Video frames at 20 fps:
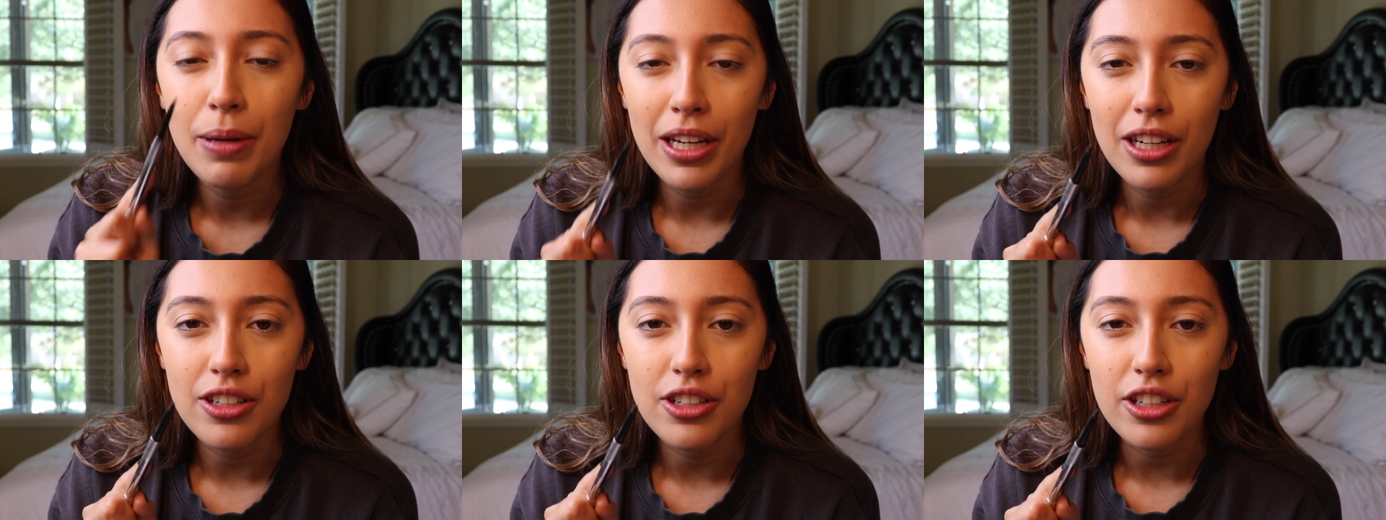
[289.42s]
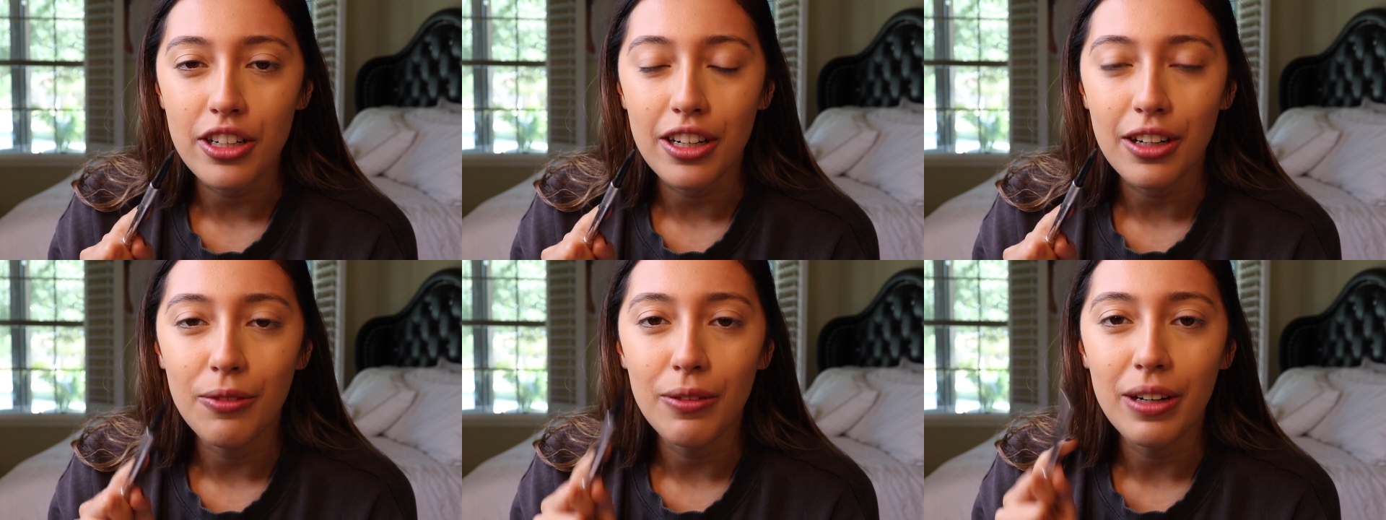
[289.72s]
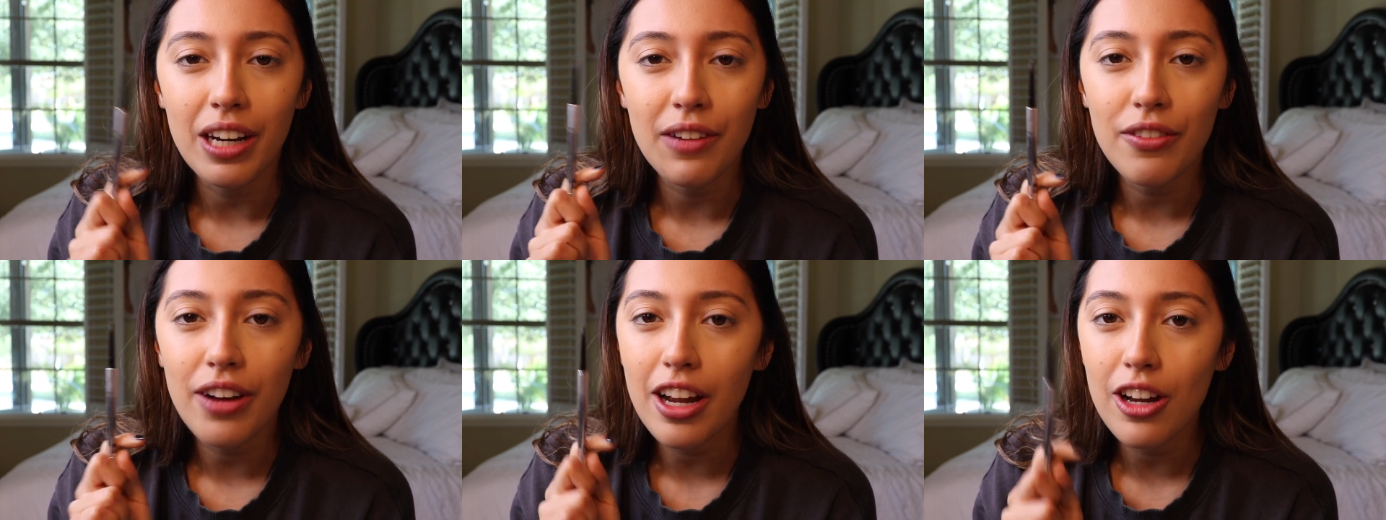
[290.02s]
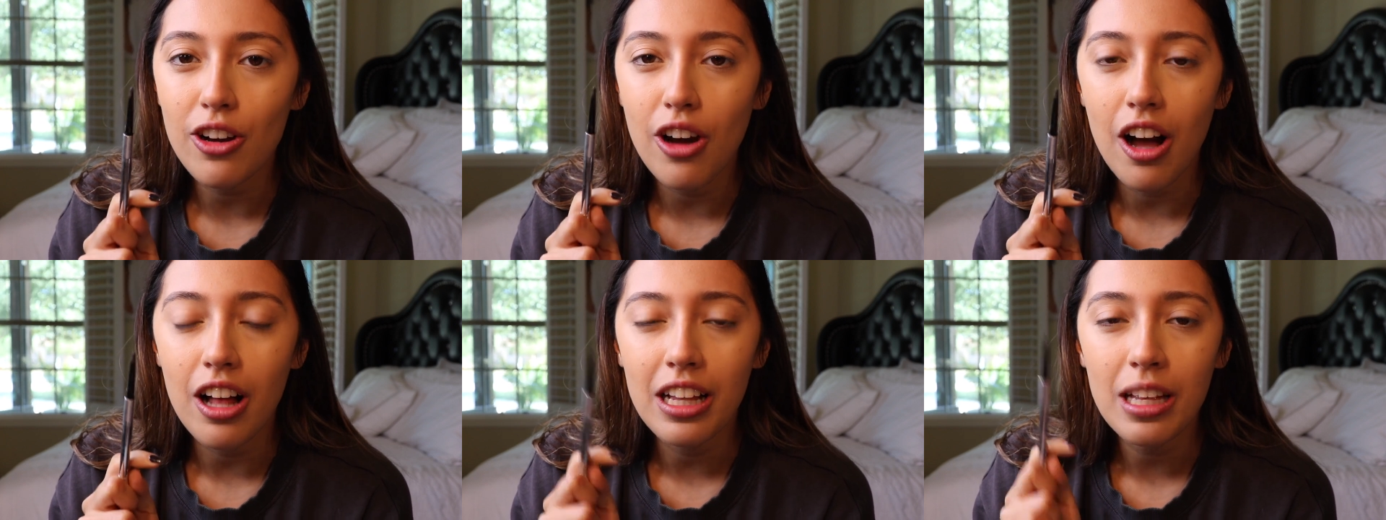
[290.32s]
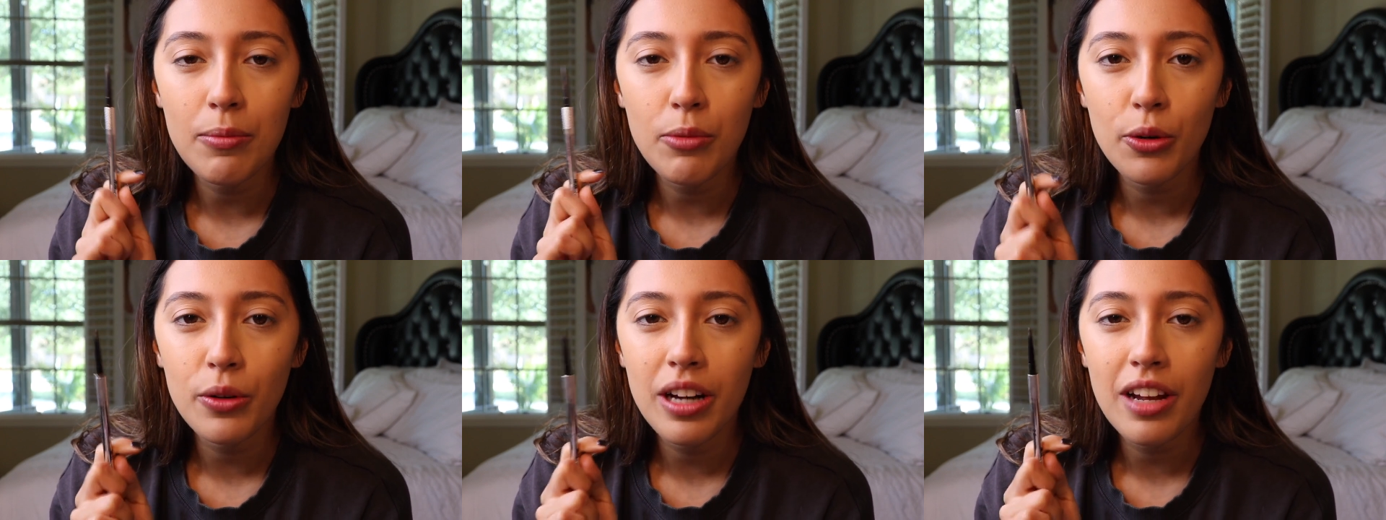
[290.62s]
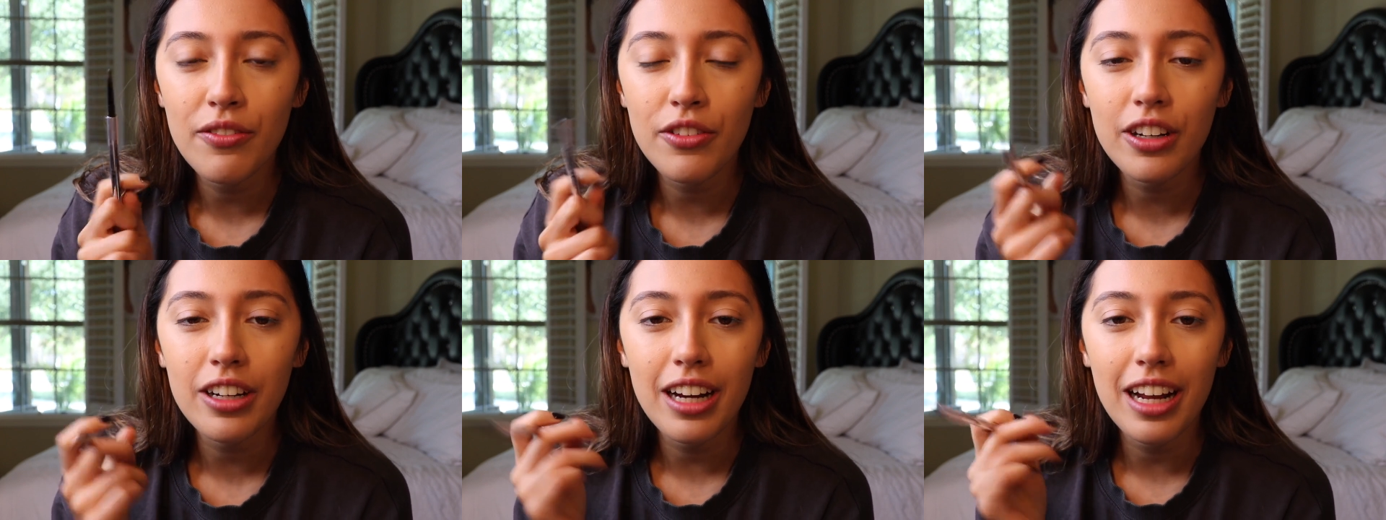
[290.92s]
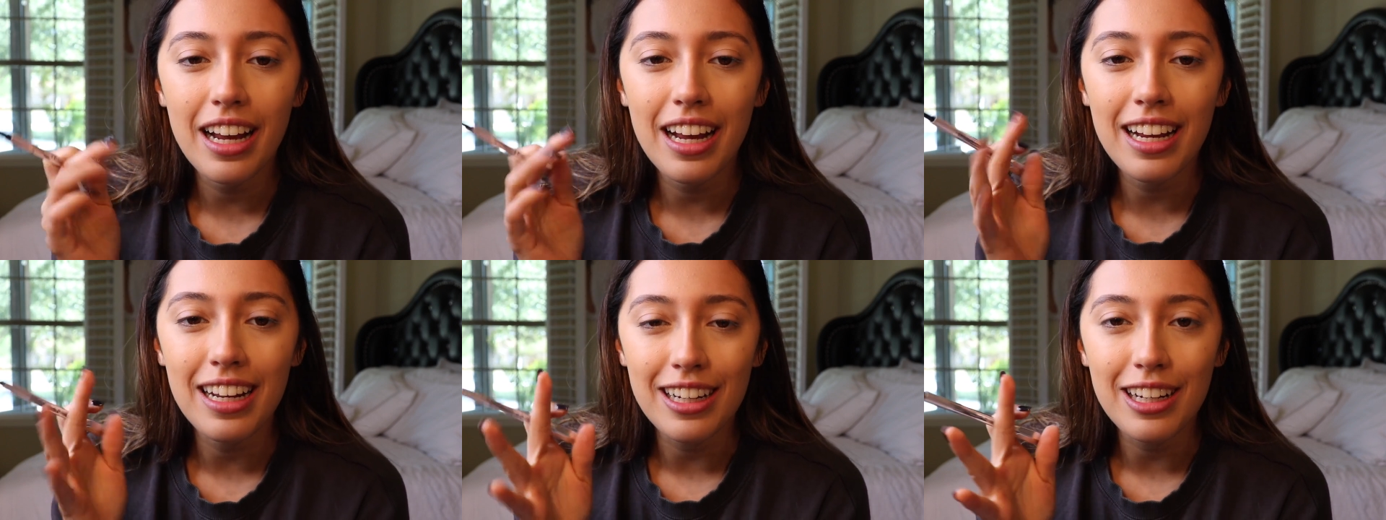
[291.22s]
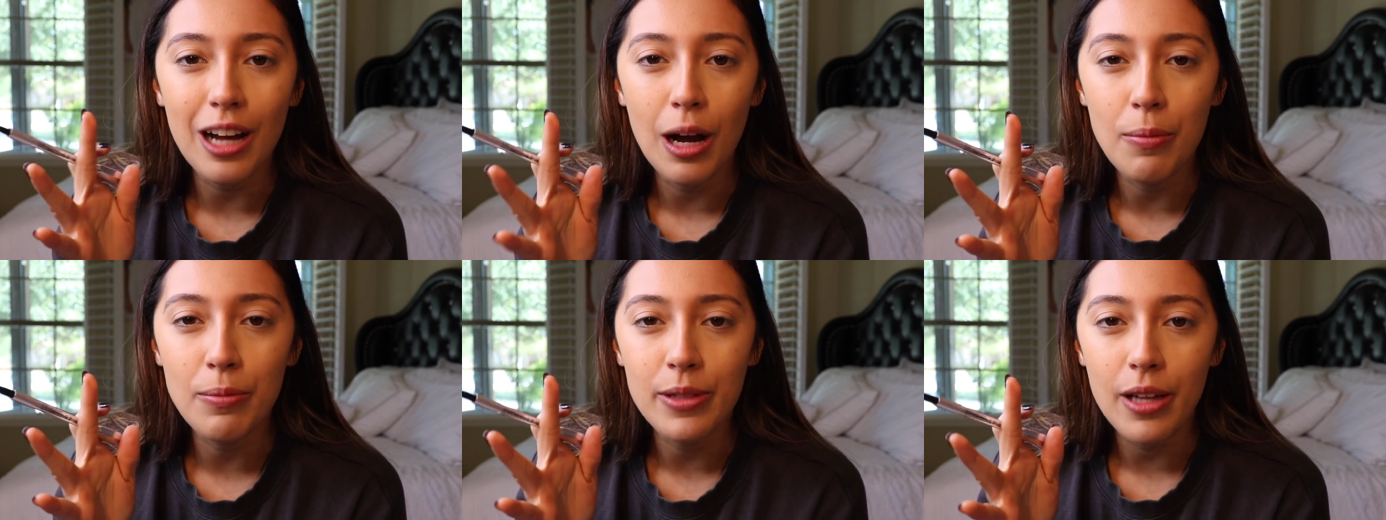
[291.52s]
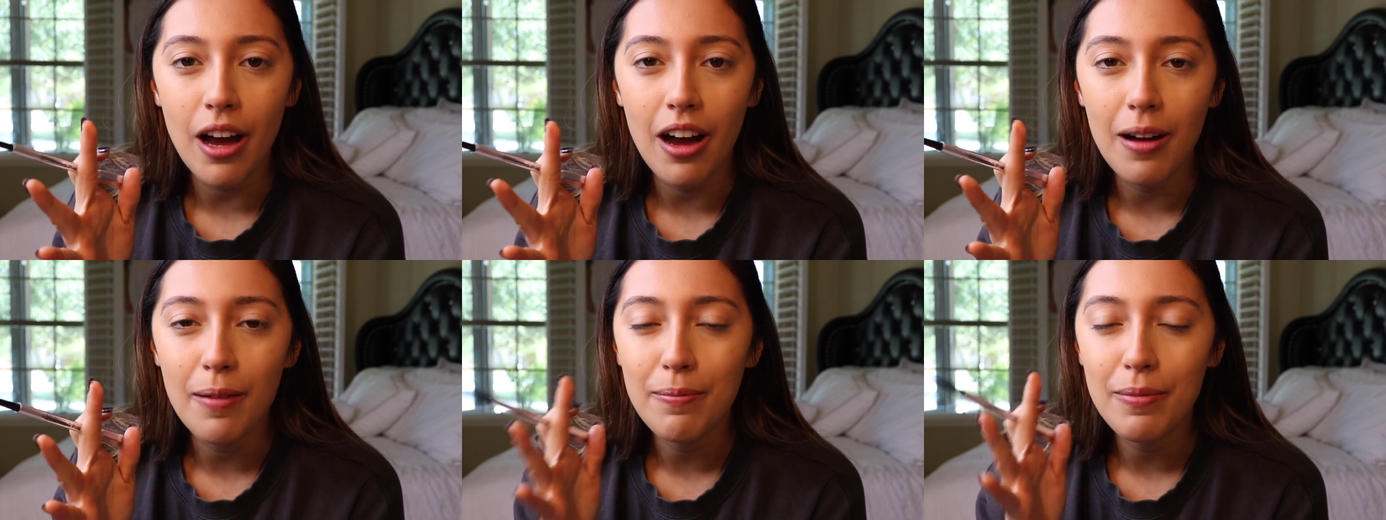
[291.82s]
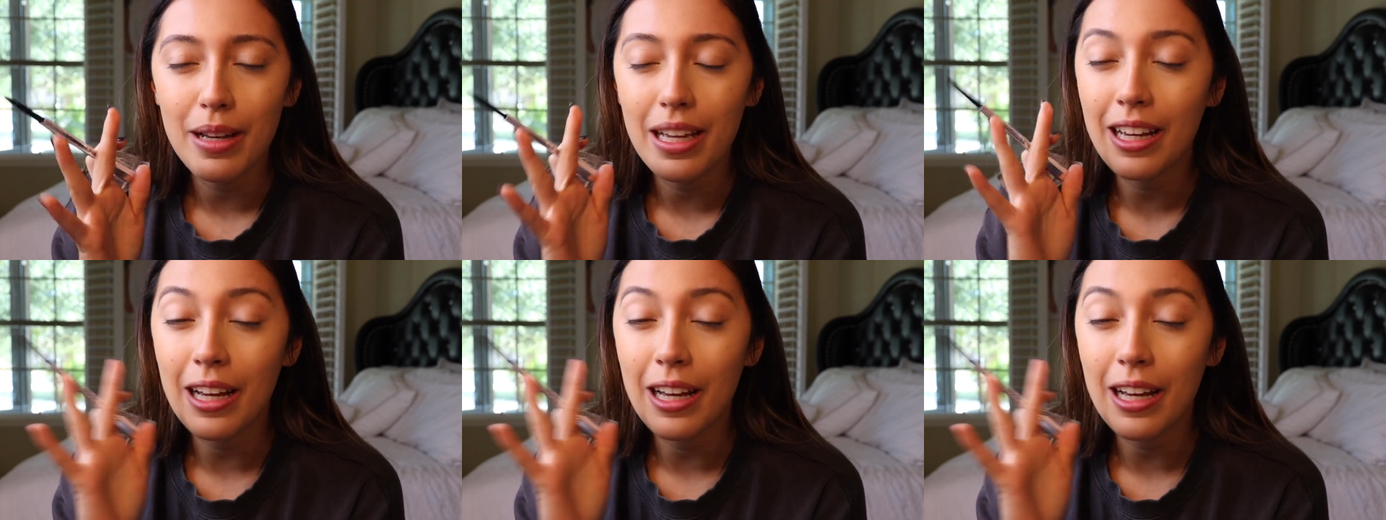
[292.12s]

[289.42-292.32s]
picture. Whenever I call him or whatever, it comes up.